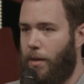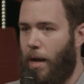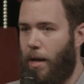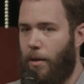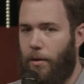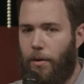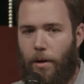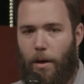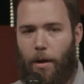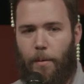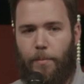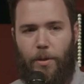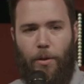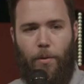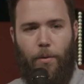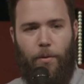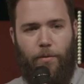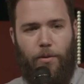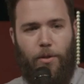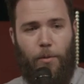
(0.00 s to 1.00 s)
that I look up
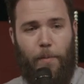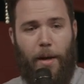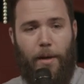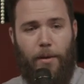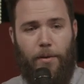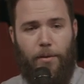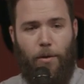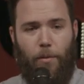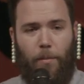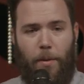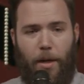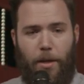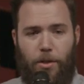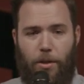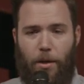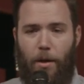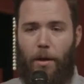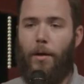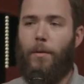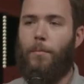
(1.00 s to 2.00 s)
to and respect so
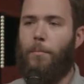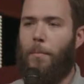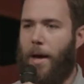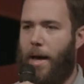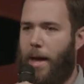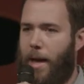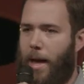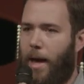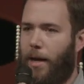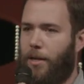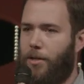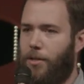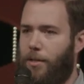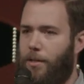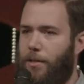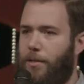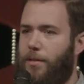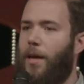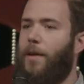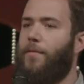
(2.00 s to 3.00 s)
much, my
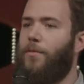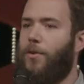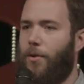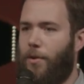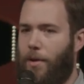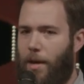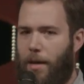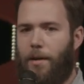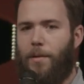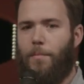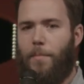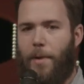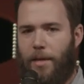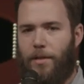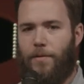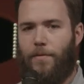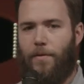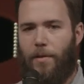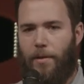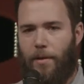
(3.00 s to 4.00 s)
actions have created a
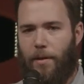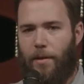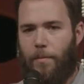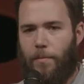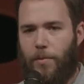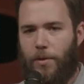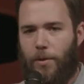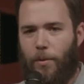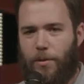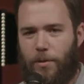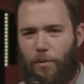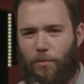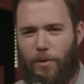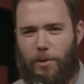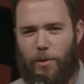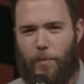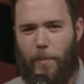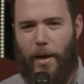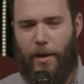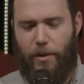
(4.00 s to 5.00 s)
mess for them. So it's a
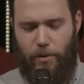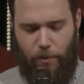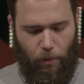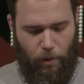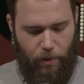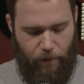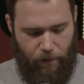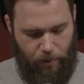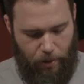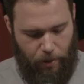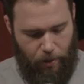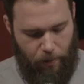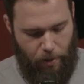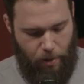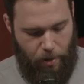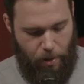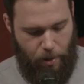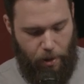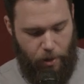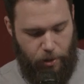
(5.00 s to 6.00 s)
respect sort of thing.
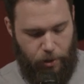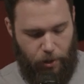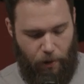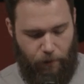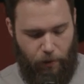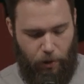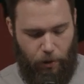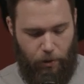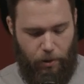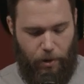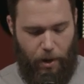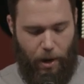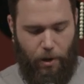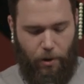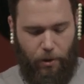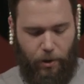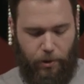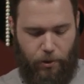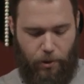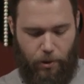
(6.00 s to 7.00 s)
So having good
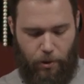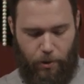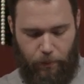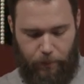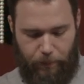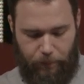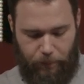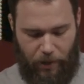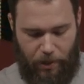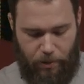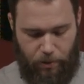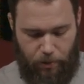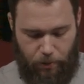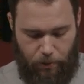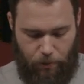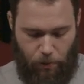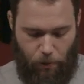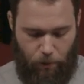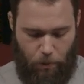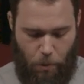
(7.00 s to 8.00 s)
character is
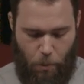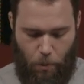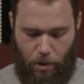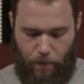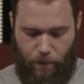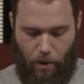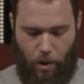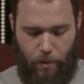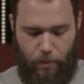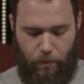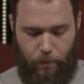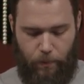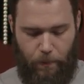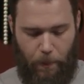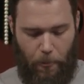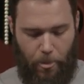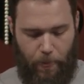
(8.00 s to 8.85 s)
one of our